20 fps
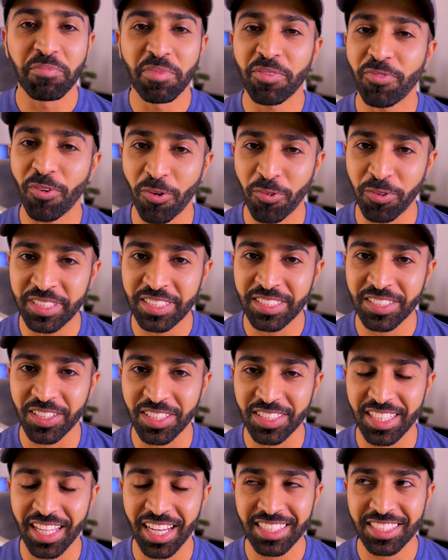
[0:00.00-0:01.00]
Before we
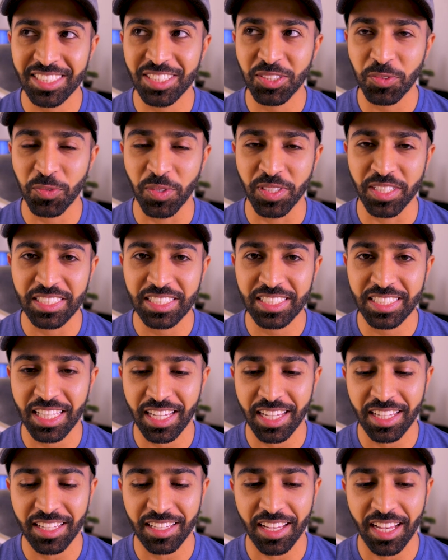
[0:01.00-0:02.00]
start, I just want to
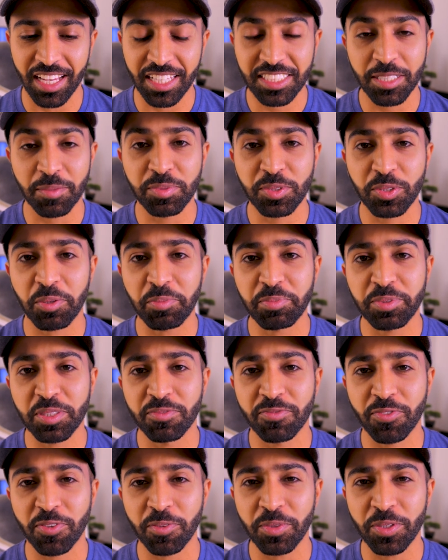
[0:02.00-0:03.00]
say a
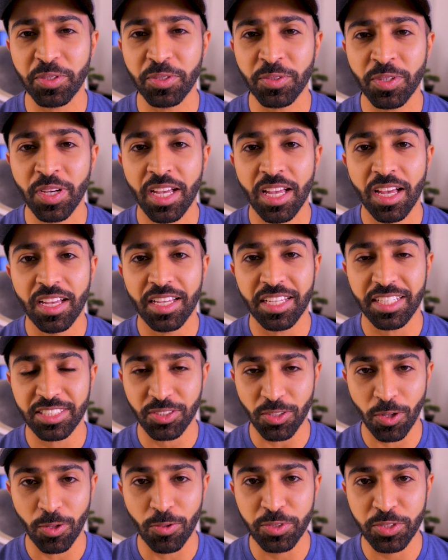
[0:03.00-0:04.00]
subscription from you
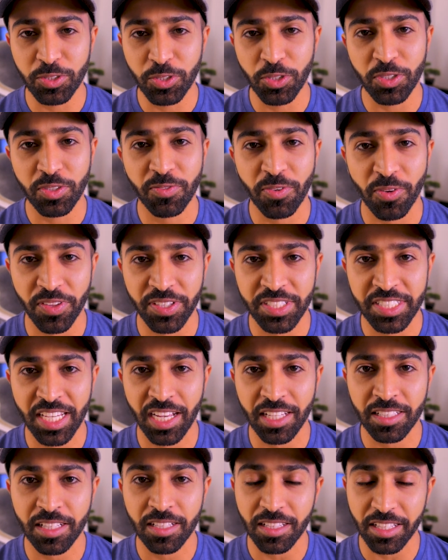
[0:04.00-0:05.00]
is always good for the
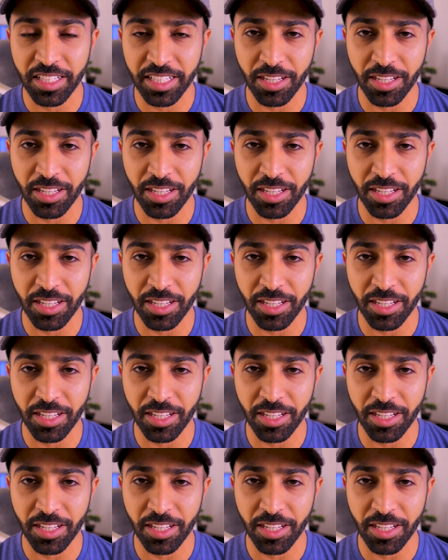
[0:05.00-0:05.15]
channel.